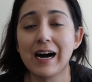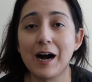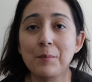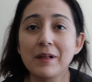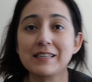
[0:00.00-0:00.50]

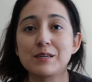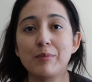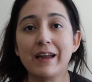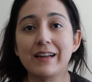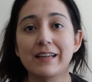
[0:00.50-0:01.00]
I'm like
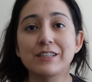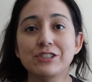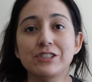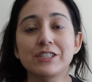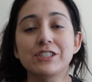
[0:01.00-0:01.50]
debating,
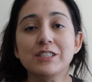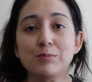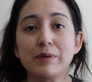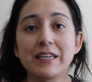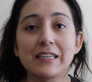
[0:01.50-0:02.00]
should it just
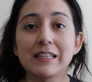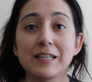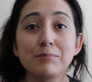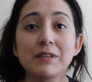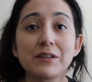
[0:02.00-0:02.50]
be an
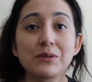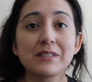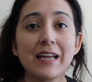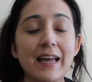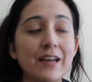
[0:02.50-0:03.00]
elliptical
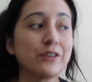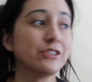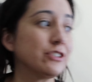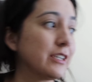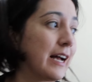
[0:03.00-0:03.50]
day or
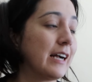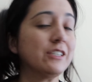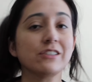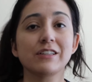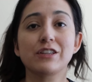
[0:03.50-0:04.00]
should I
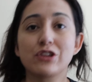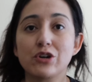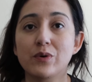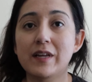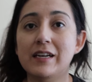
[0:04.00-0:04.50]
actually
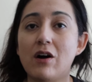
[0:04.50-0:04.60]
throw in